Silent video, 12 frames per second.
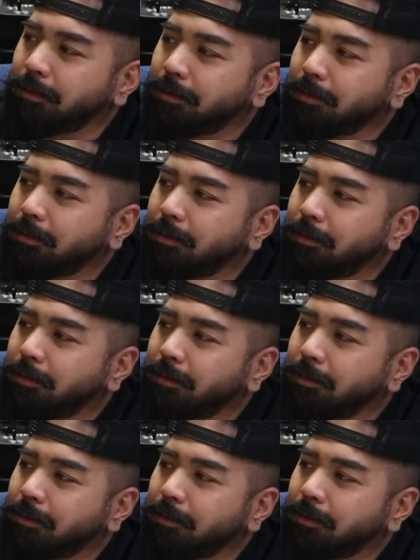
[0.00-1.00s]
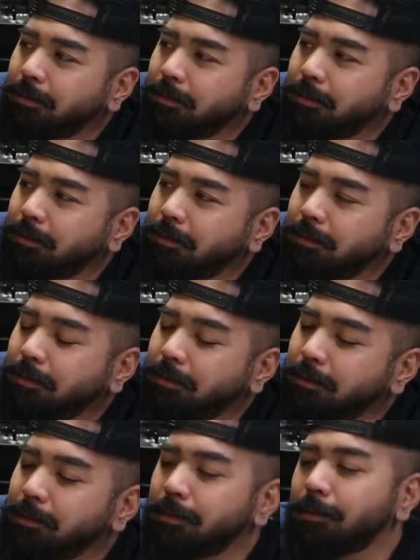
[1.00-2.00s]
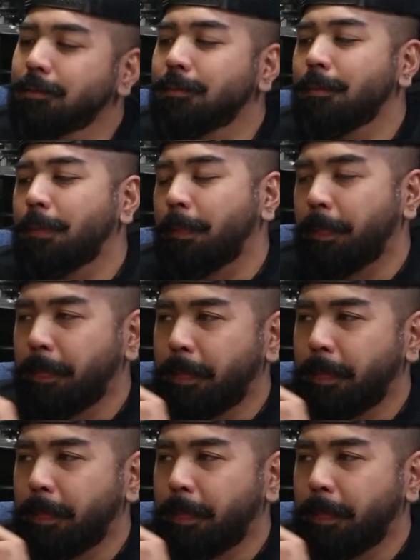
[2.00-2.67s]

No words are spoken by the person on screen.